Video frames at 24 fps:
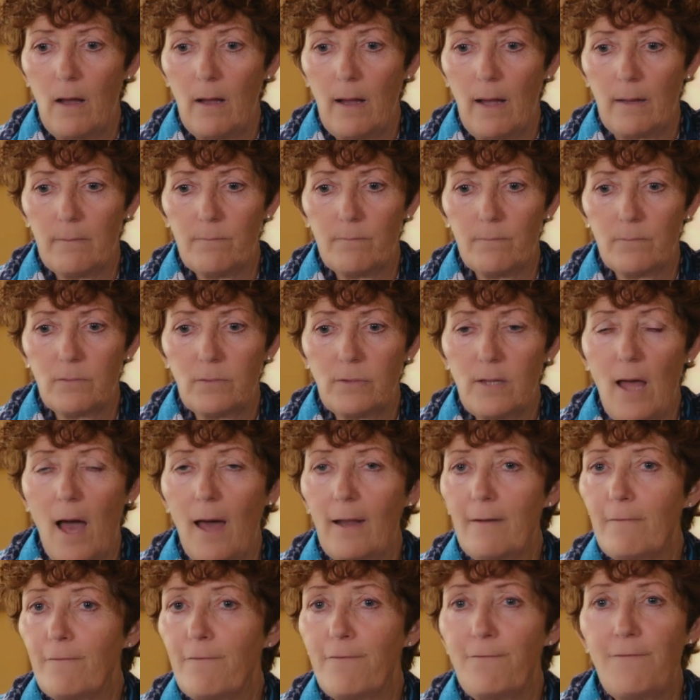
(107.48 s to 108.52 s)
a
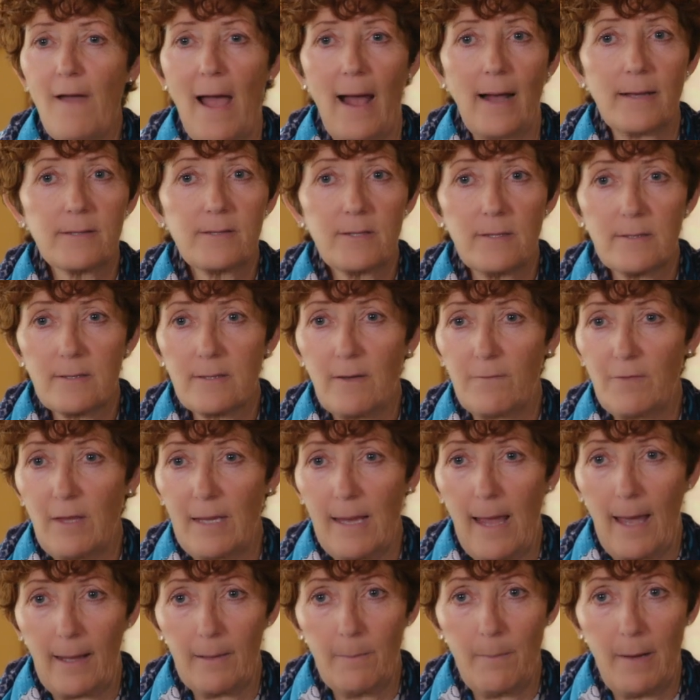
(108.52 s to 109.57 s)
lot of facets of
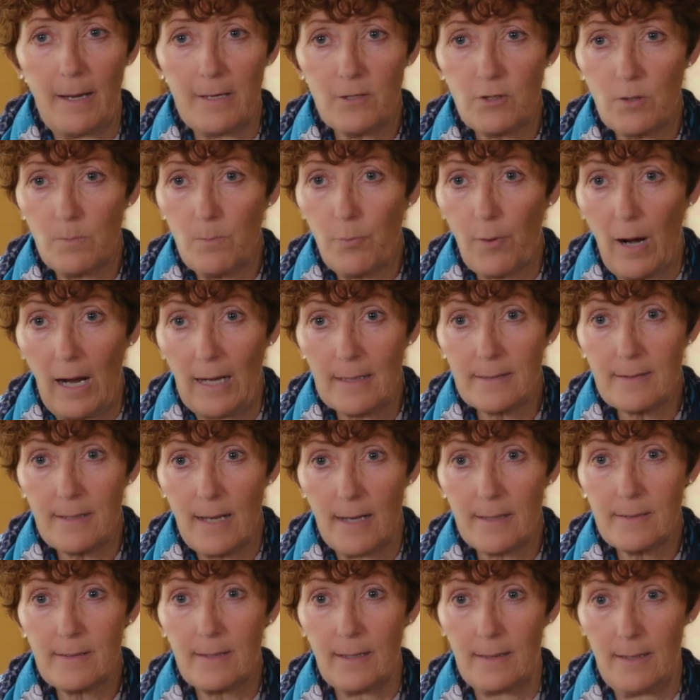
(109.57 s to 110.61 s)
the animation
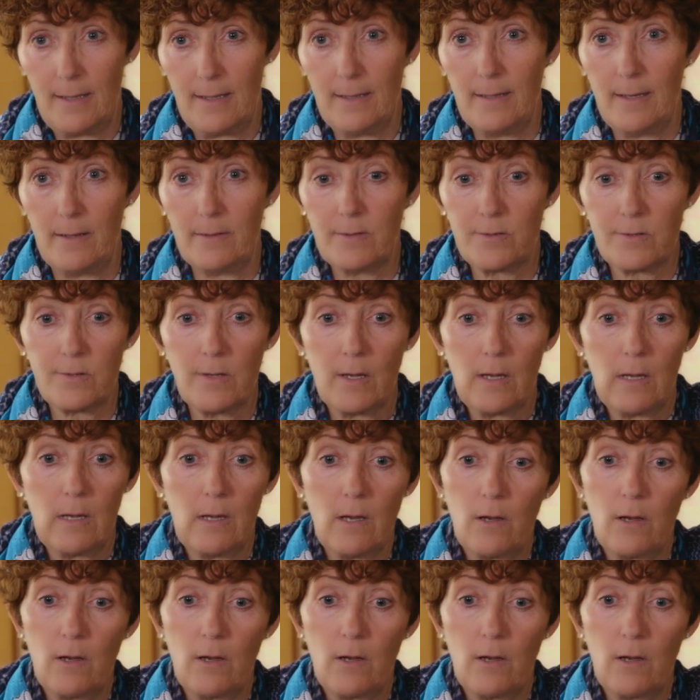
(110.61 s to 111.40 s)
process in his